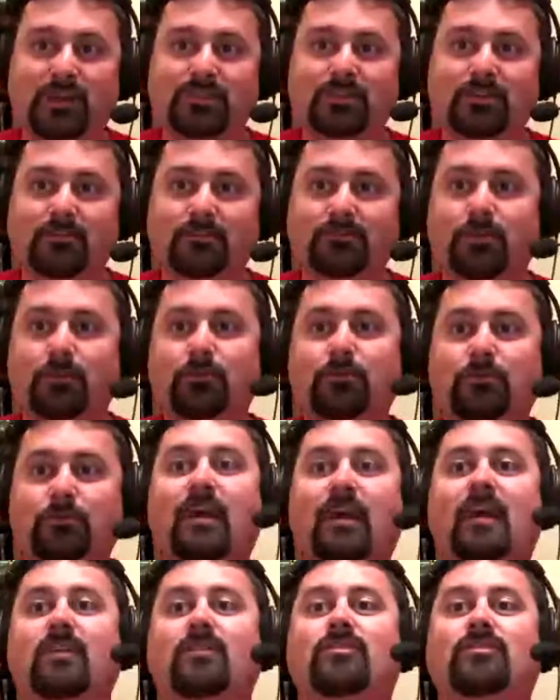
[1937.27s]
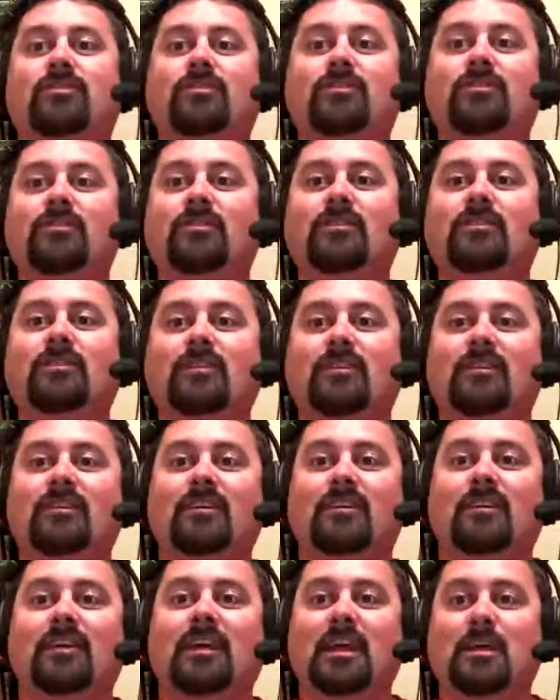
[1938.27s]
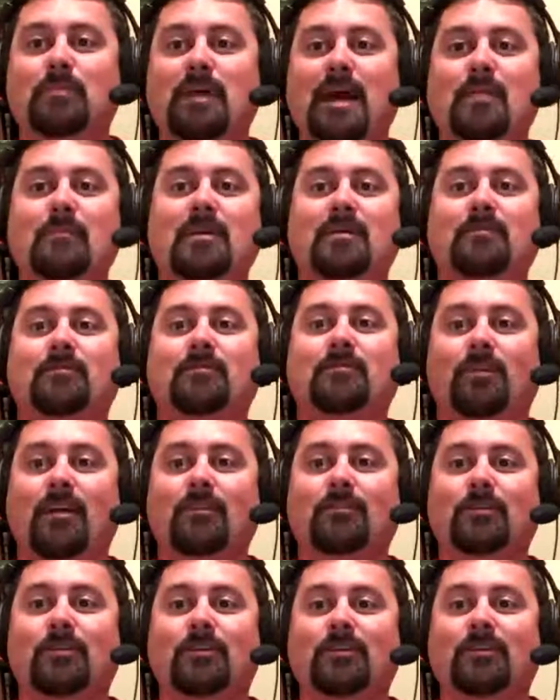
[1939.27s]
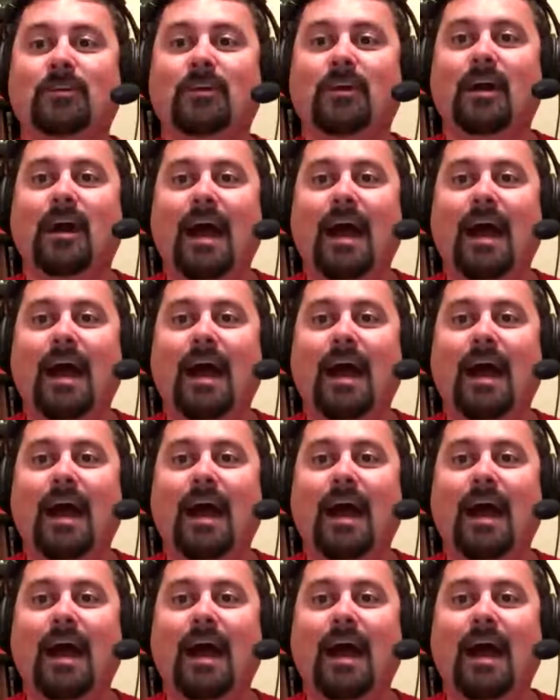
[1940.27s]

of Two-Face in Batman Forever.